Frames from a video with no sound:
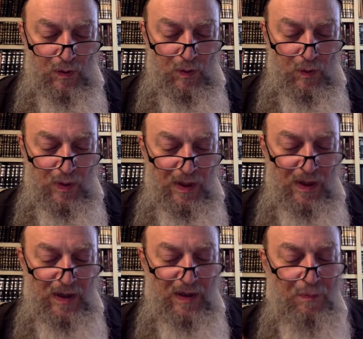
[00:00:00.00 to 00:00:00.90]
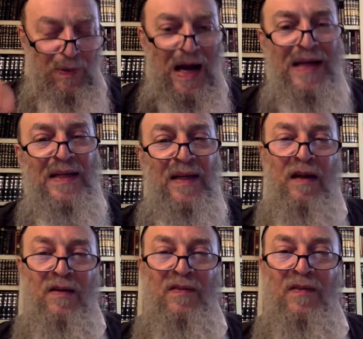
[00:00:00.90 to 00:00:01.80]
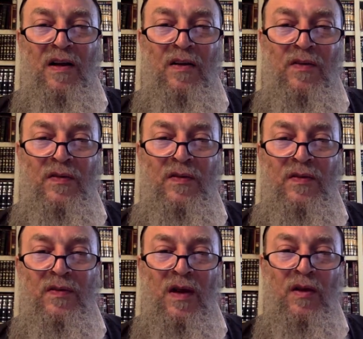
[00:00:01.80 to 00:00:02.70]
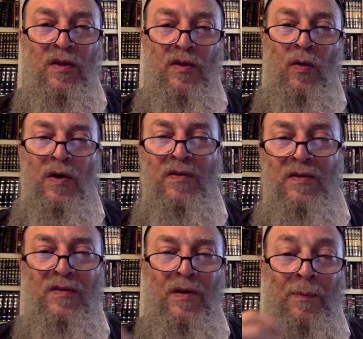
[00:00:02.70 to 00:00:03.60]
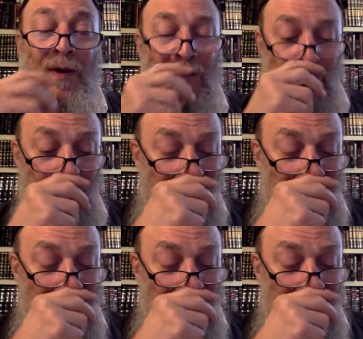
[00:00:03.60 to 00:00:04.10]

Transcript: with binding ourselves, our thoughts above.